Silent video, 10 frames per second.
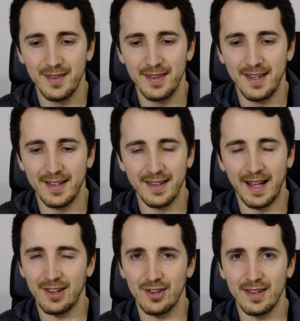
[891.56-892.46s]
then
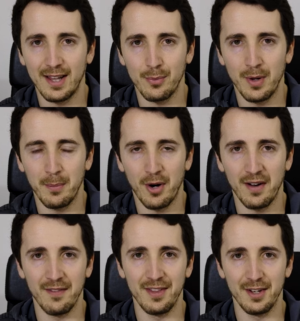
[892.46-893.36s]
that's one part
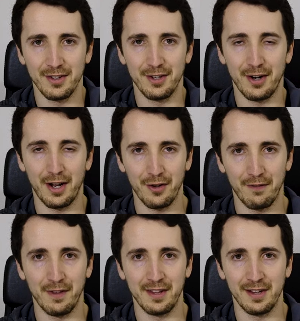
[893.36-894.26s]
of it. There are other
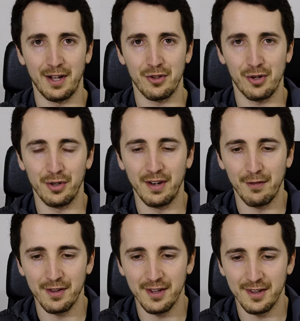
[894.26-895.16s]
physiological
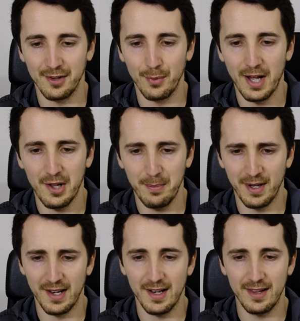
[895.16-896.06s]
differences as well,
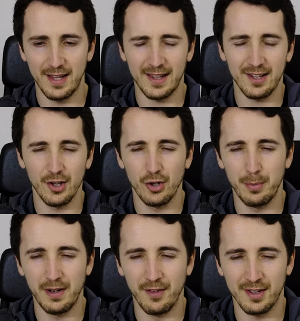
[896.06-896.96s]
but that's a little
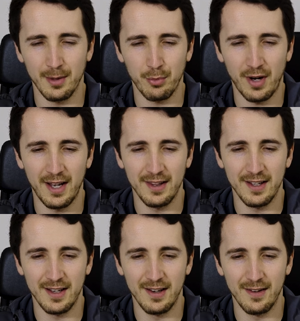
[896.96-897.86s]
bit of a
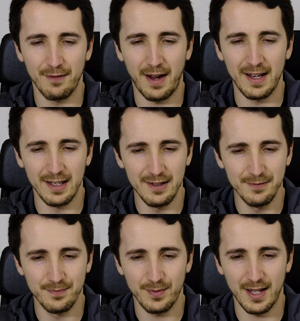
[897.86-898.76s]
surprising finding.
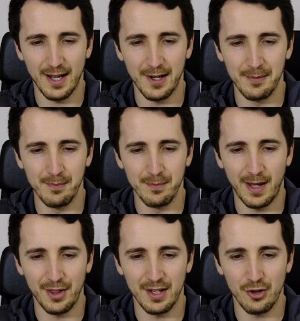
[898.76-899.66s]

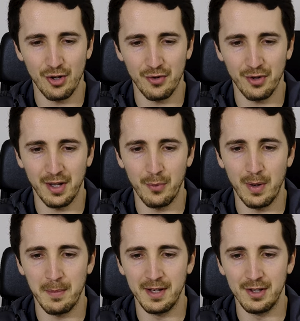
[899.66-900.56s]
I think generally
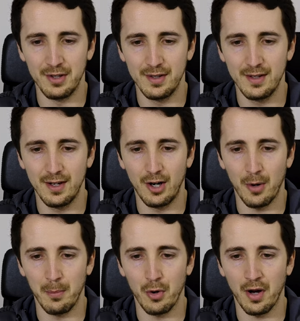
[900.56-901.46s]
women
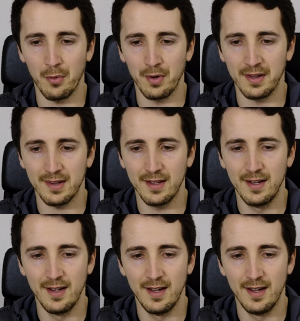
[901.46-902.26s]
are more at risk